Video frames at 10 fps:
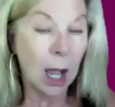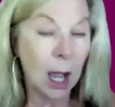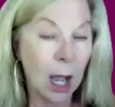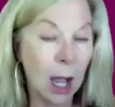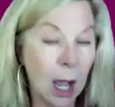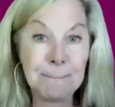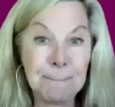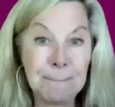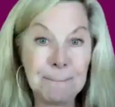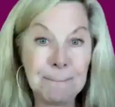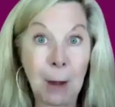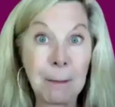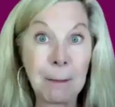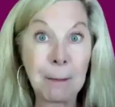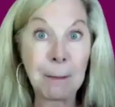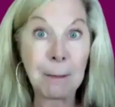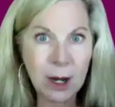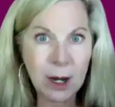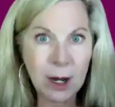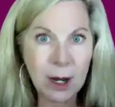Um, but before I
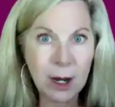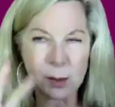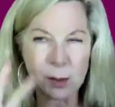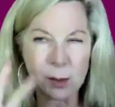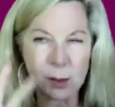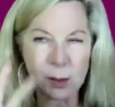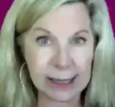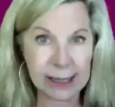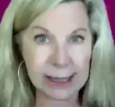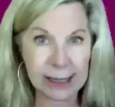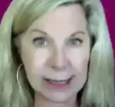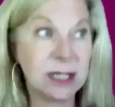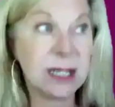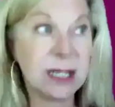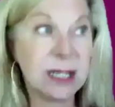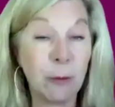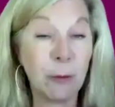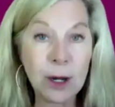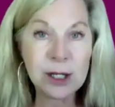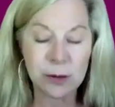do that, because we're going to break this down into detail, but
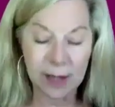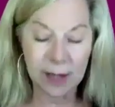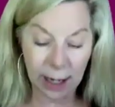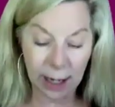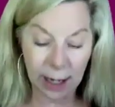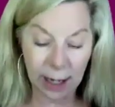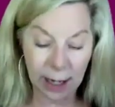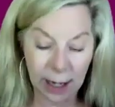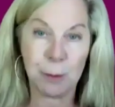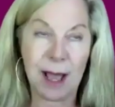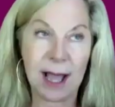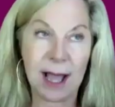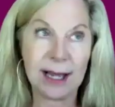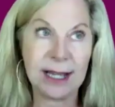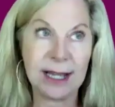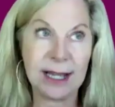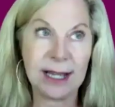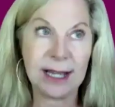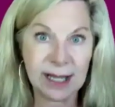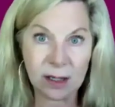before I do that, I want to just pull back and talk
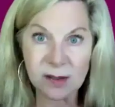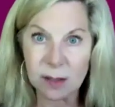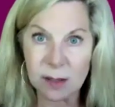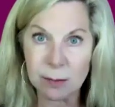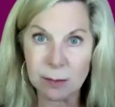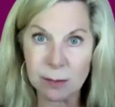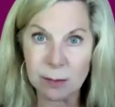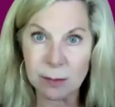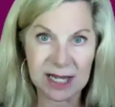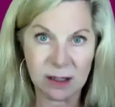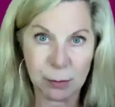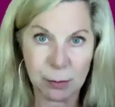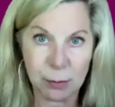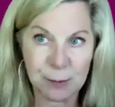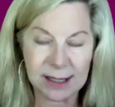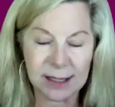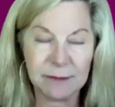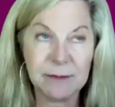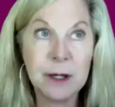about sales and marketing from a kingdom perspective.